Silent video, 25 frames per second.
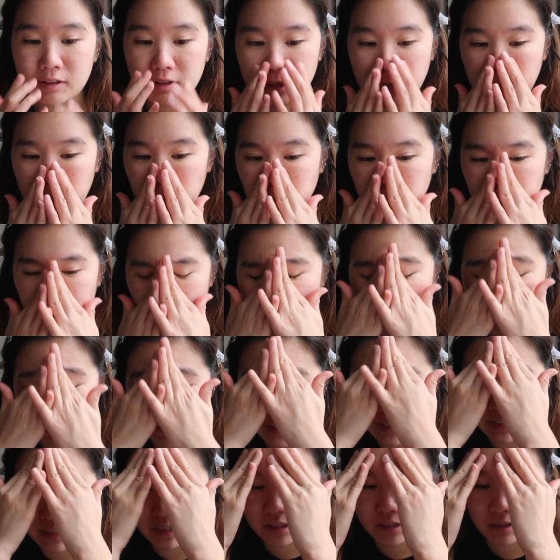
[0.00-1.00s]
help me
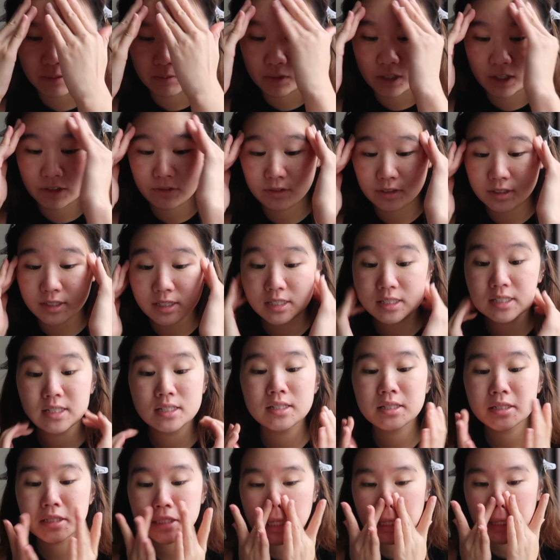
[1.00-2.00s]
find some
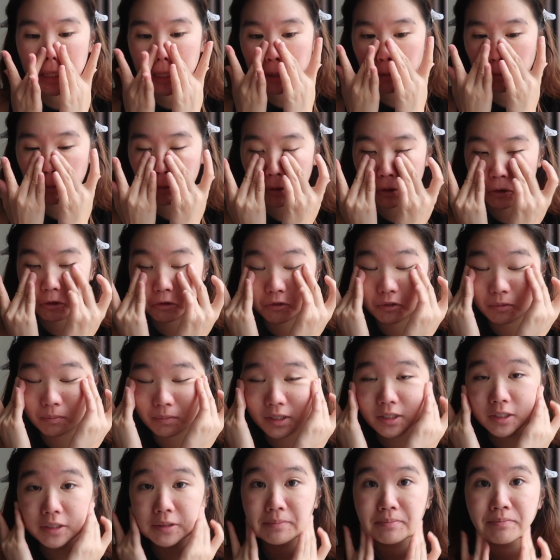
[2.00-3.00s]
references and then we'll go from
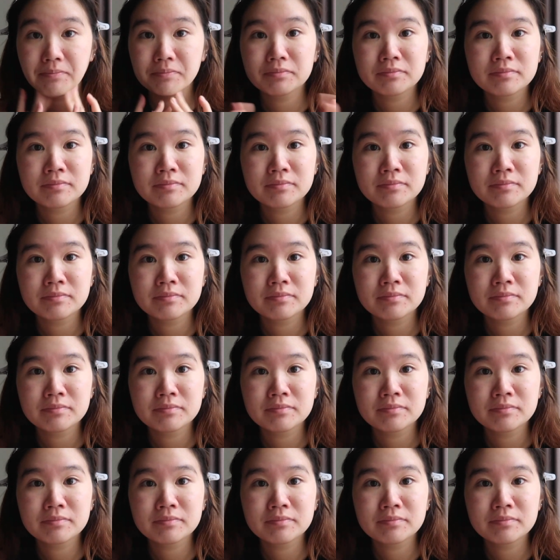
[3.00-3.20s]
there.